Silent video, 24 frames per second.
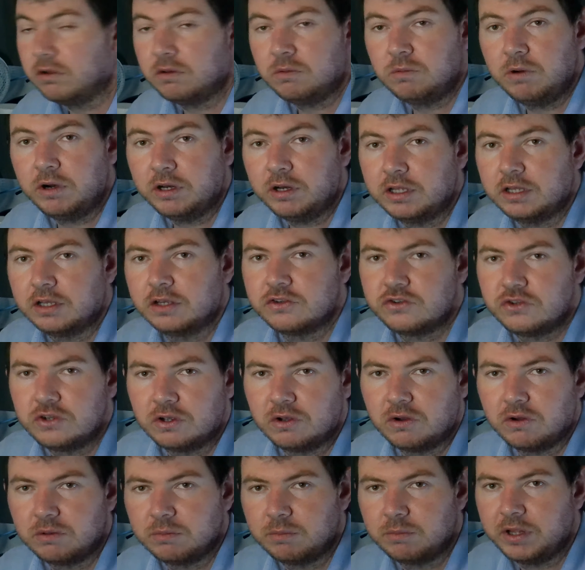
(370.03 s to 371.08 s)
working because you
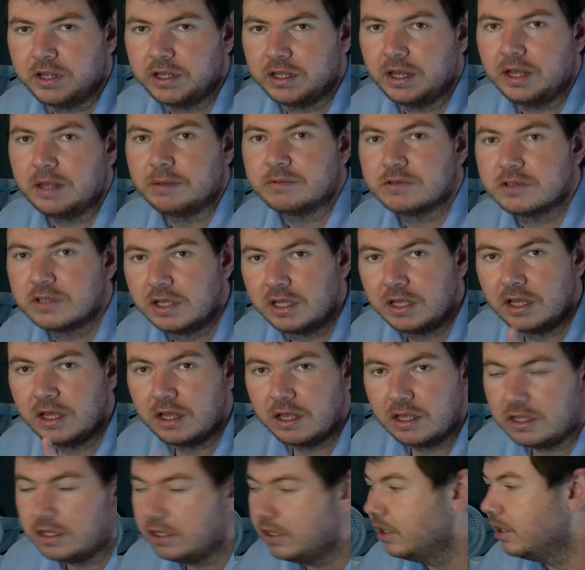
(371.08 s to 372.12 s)
can't play games.
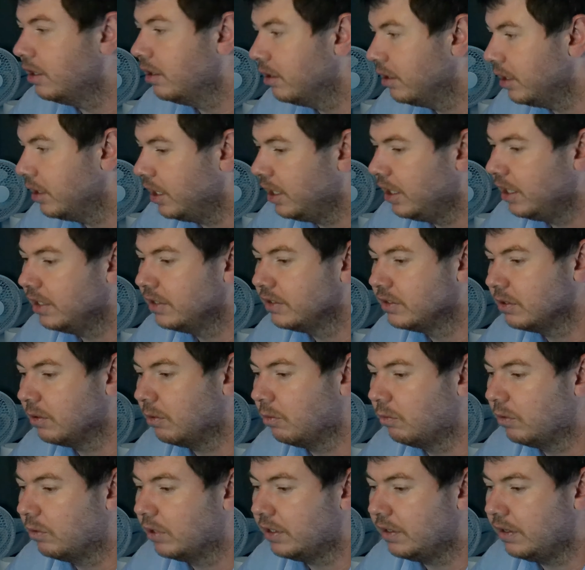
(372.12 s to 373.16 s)
Here is
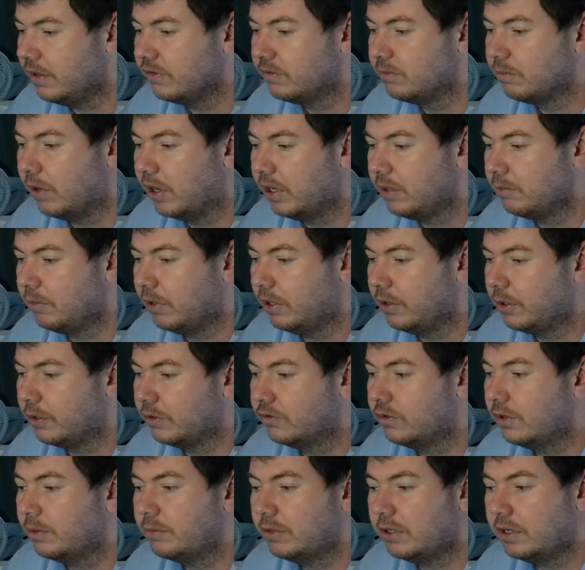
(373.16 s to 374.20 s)
what is mind-blowing. So
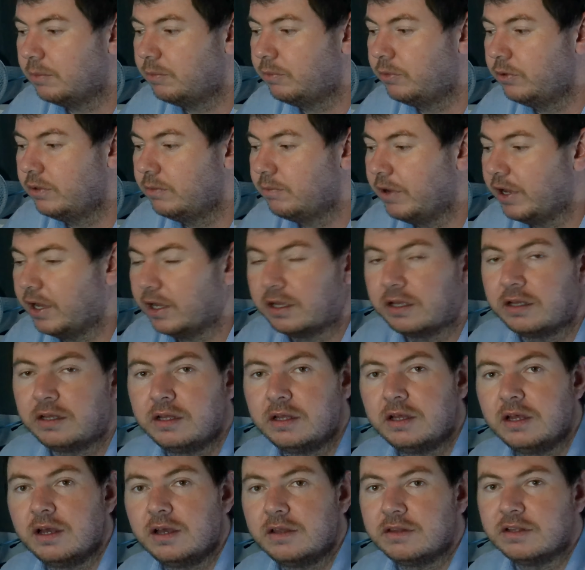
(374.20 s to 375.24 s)
I'm going to put back
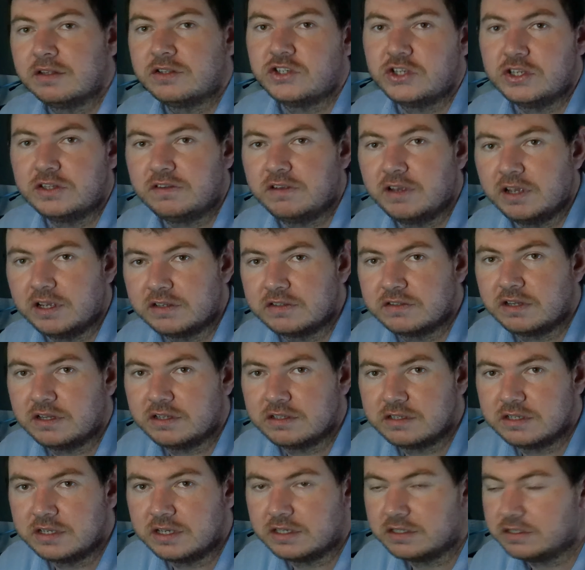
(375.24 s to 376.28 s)
the GTX
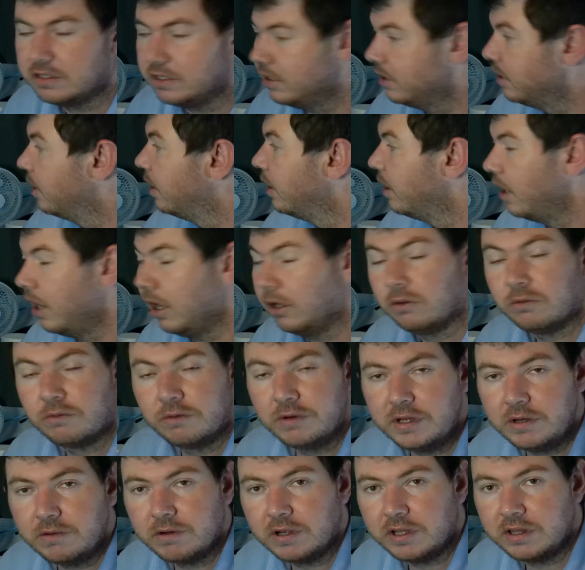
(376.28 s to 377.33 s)
1060. I'll
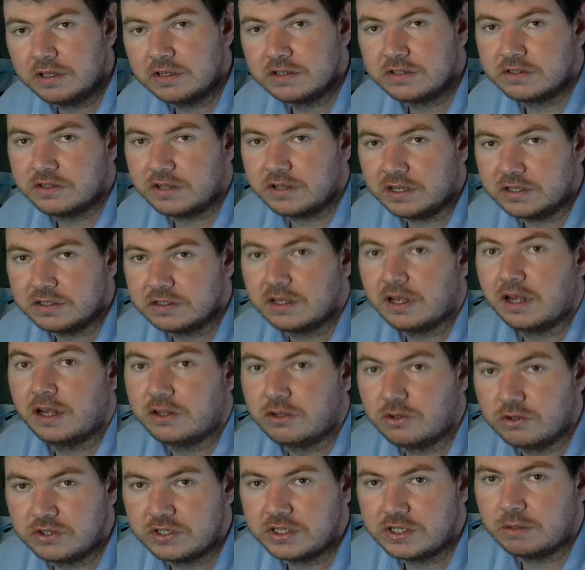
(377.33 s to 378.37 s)
rerun this test and you
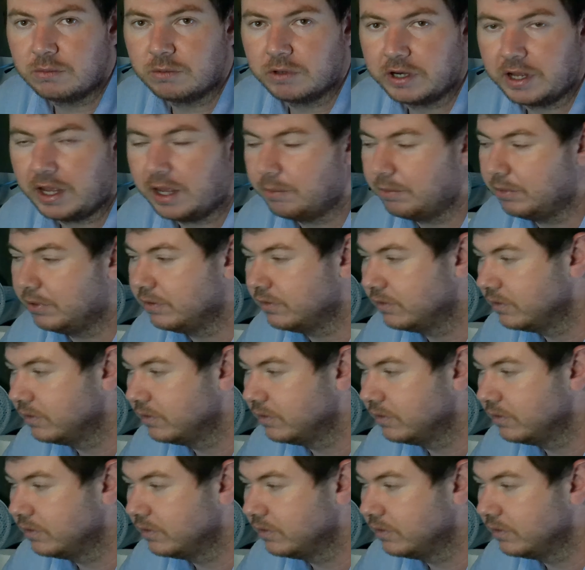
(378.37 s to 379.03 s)
see what happens.